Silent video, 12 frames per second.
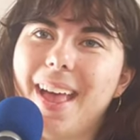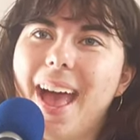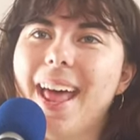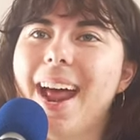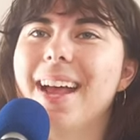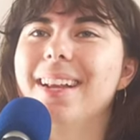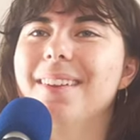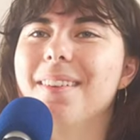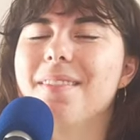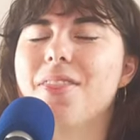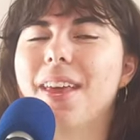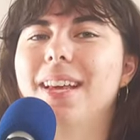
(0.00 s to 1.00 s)
And I
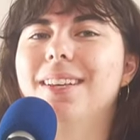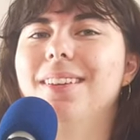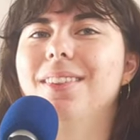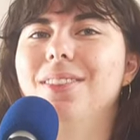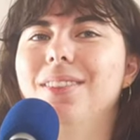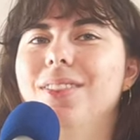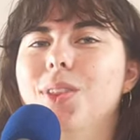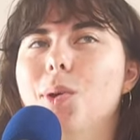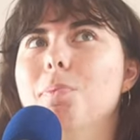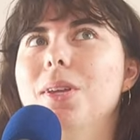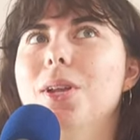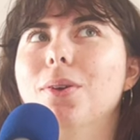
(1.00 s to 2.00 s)
think
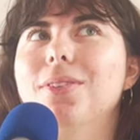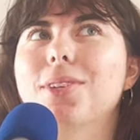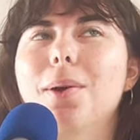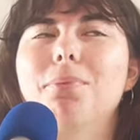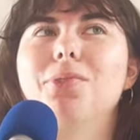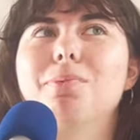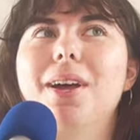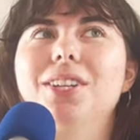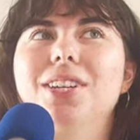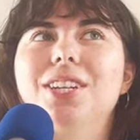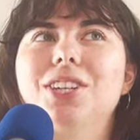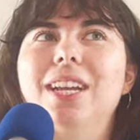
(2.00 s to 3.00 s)
there'd be no scope for
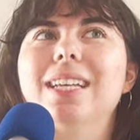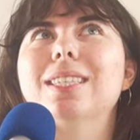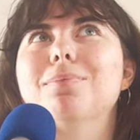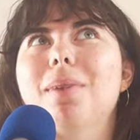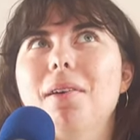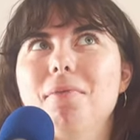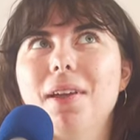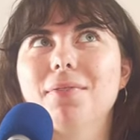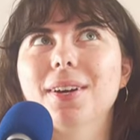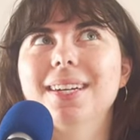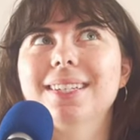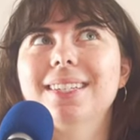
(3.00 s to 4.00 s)
imagination is my
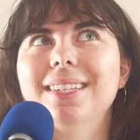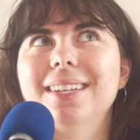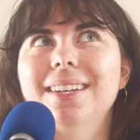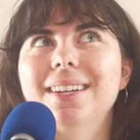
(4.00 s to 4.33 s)
favorite